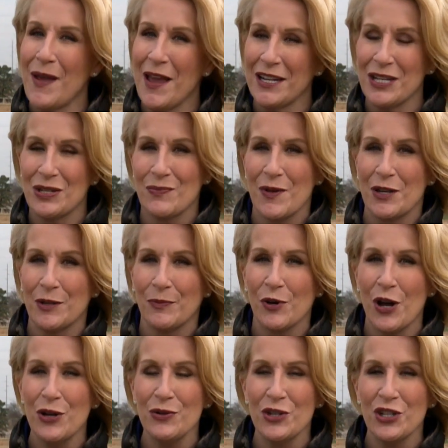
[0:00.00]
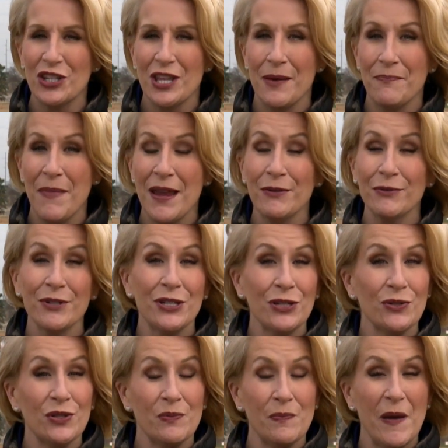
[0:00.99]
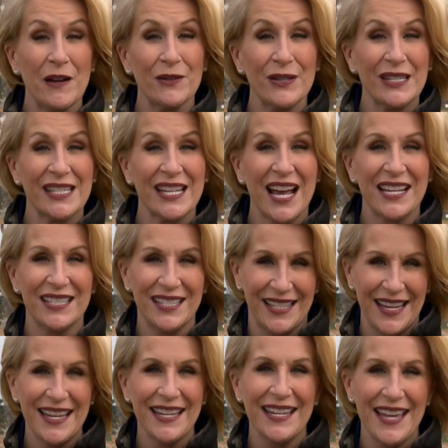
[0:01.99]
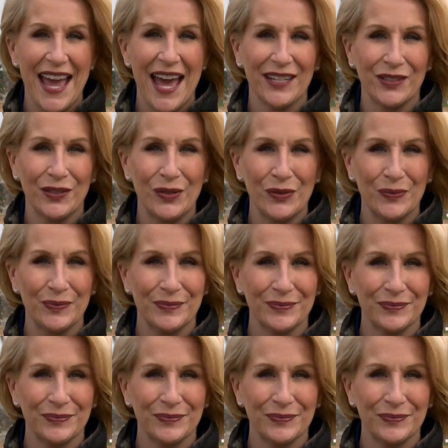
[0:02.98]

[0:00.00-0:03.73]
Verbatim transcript: management approach that may reduce parasites in cattle.